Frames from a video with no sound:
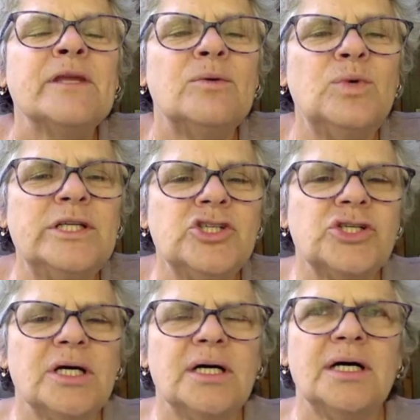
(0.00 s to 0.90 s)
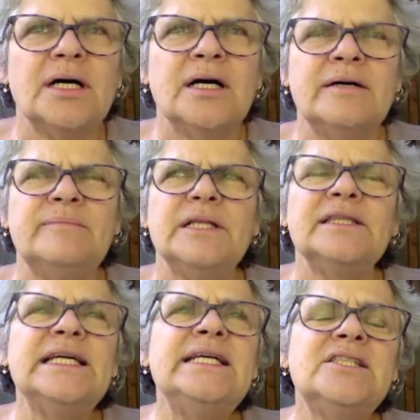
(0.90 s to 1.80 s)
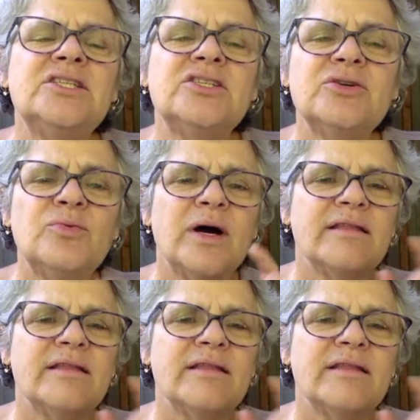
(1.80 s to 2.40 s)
which leads to one